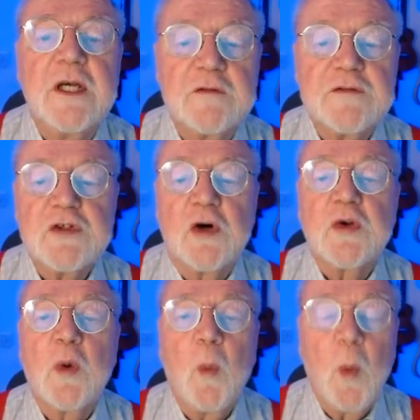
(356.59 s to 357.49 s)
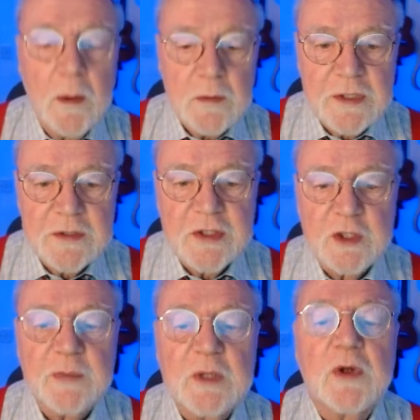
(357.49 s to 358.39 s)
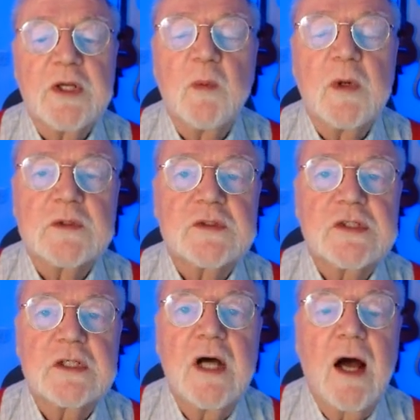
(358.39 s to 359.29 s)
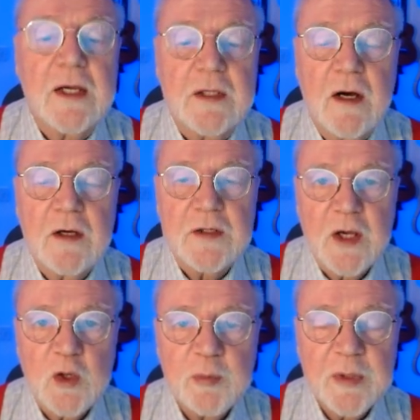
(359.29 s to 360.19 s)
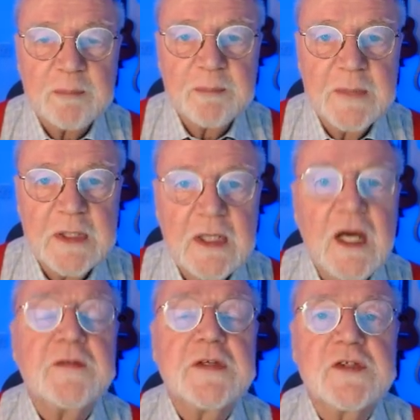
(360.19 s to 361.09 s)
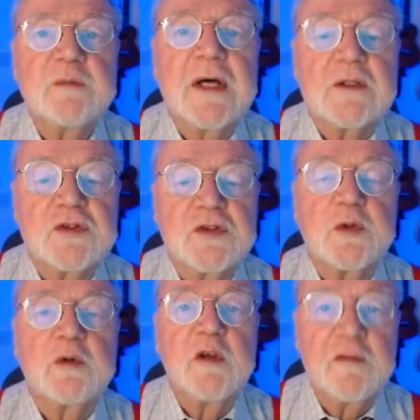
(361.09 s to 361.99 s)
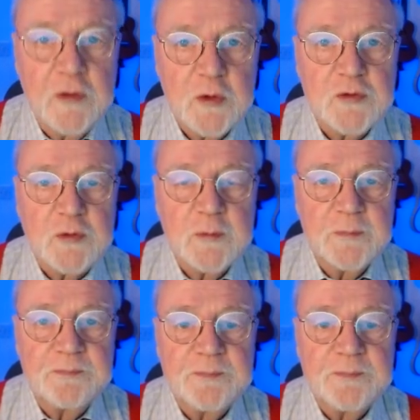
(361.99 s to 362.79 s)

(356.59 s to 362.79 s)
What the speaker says: If John won't tell me what he wants, I can't help him. And this amounts to a refusal.